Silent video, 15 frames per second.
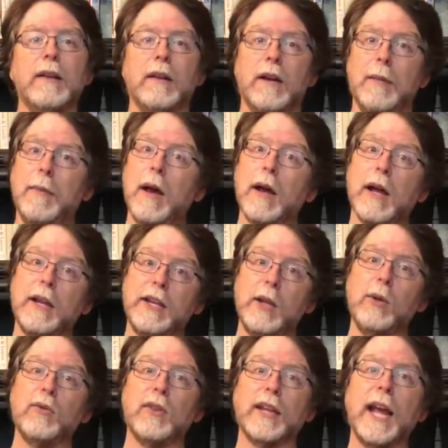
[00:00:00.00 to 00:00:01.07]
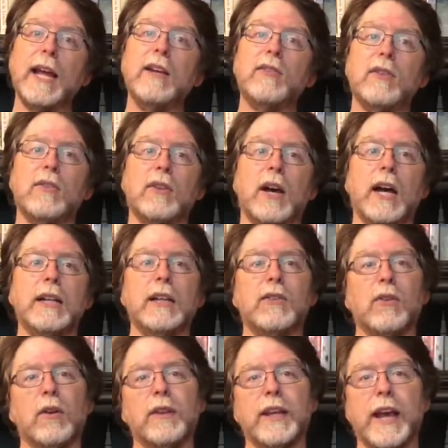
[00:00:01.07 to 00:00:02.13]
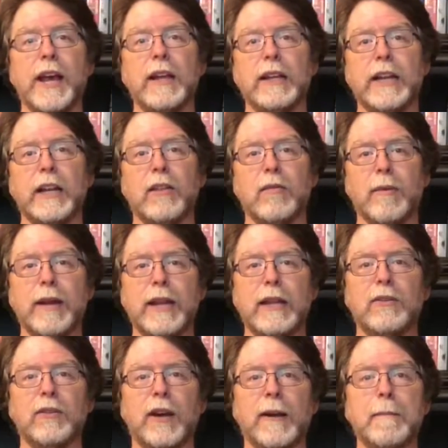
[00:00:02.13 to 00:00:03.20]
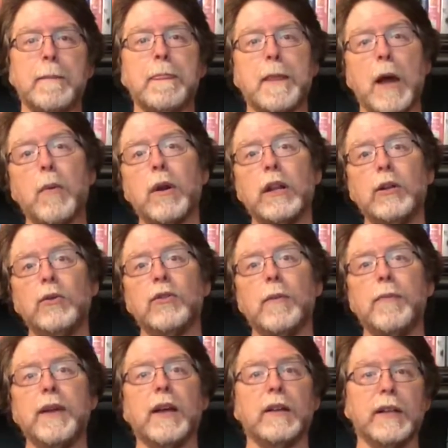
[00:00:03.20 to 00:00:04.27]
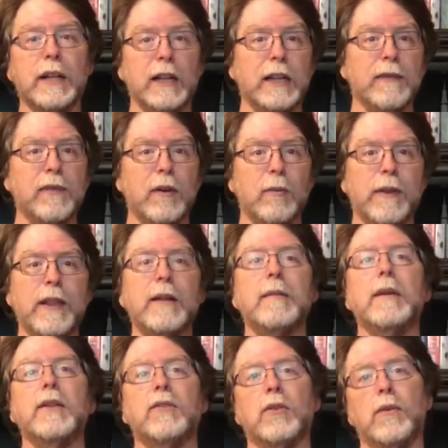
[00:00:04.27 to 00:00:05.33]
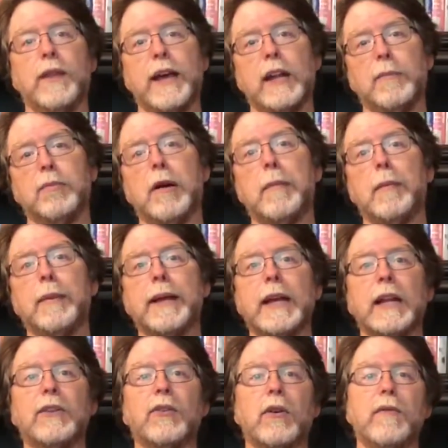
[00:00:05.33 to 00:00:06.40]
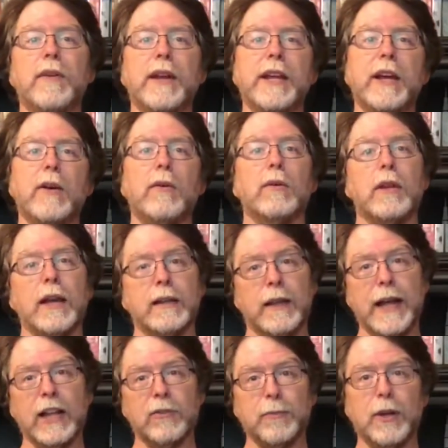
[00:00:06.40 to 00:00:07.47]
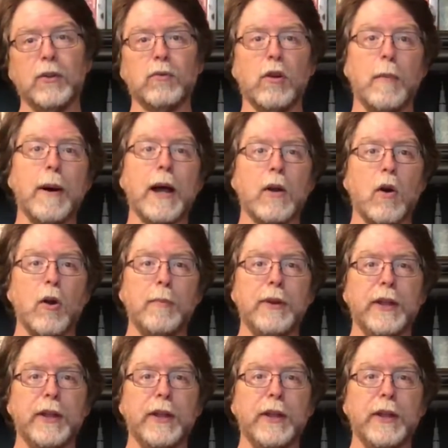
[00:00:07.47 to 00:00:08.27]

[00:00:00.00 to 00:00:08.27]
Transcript: Now, I'm not going to use the case design that's on the Alien 3D site. I want to do something a little different with it, so that'll probably get its own video like last month's Robot Arm